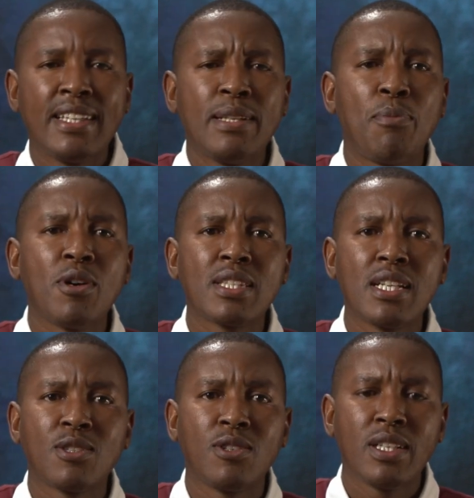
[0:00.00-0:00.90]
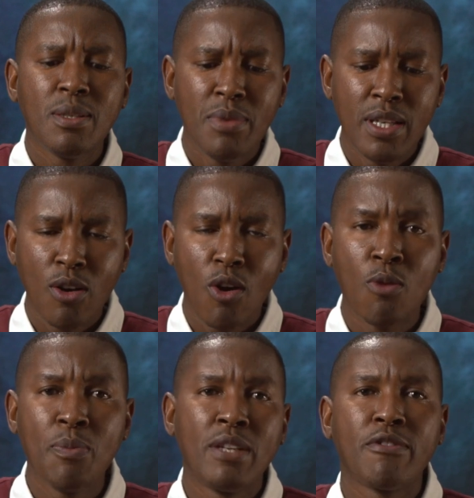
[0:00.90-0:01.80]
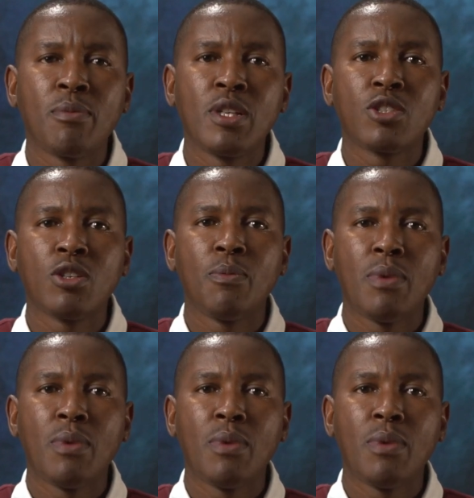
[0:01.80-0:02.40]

The box has already been opened from the shop.